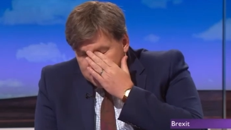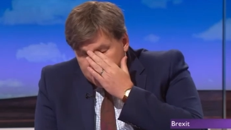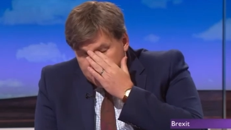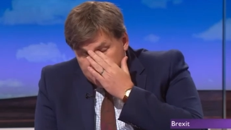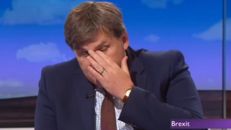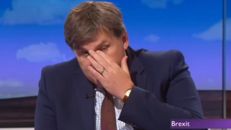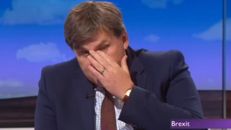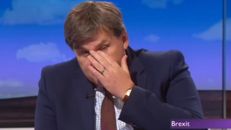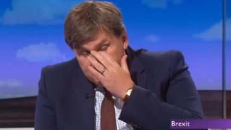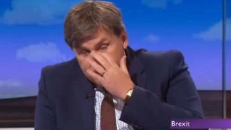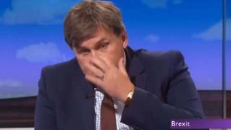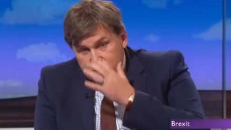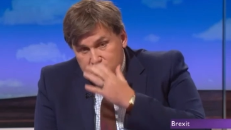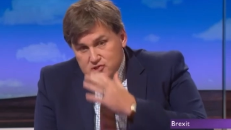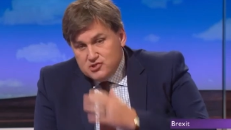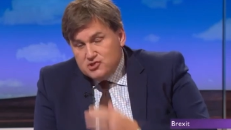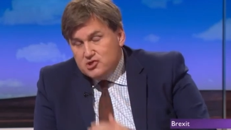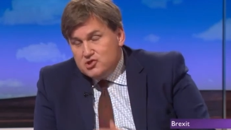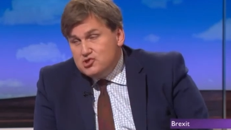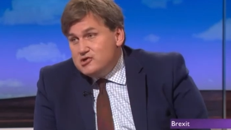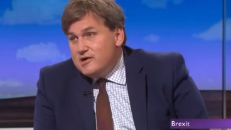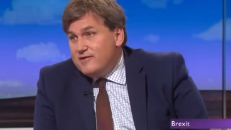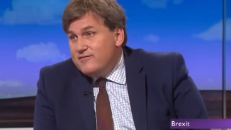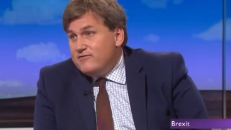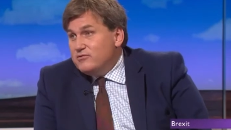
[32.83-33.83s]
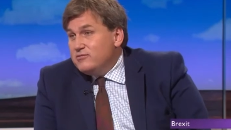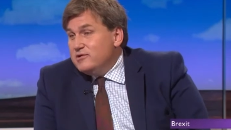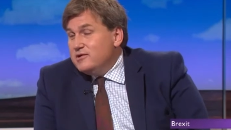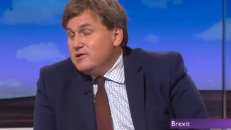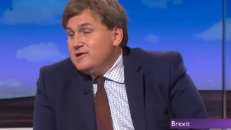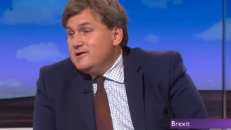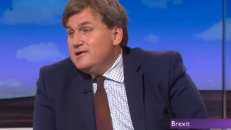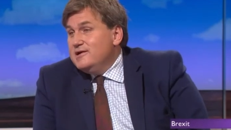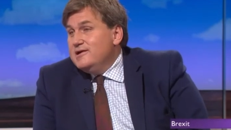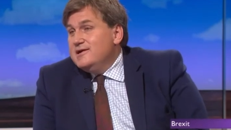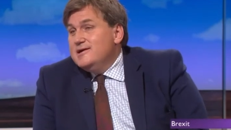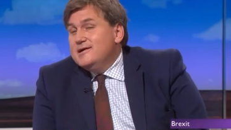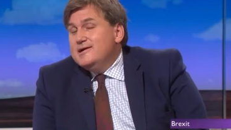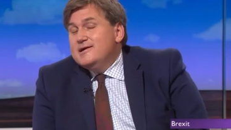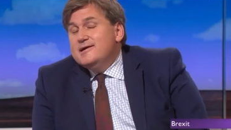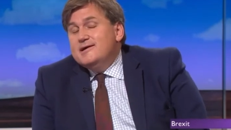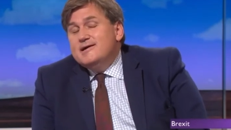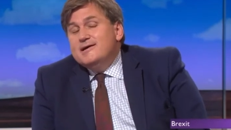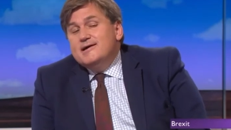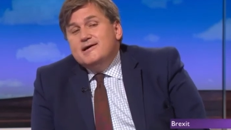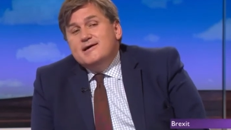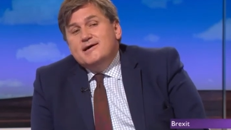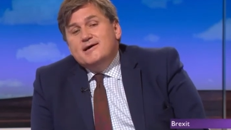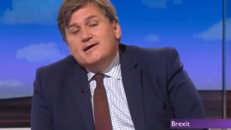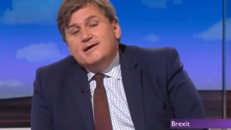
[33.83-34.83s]
a brilliant person to travel with.
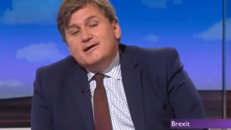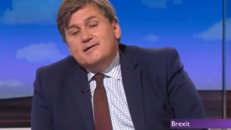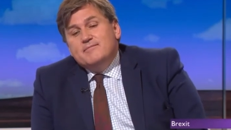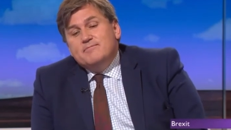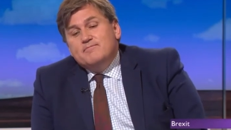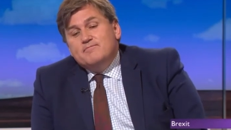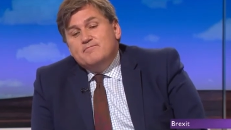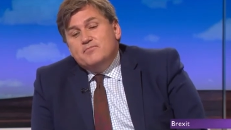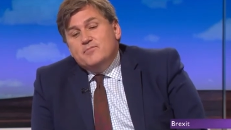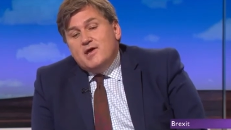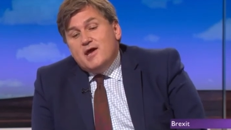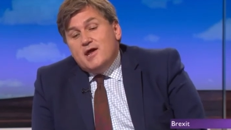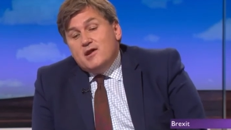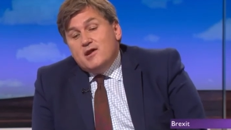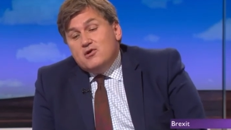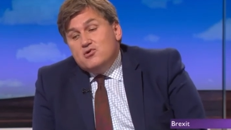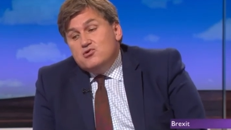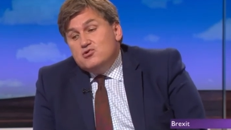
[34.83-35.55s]
And,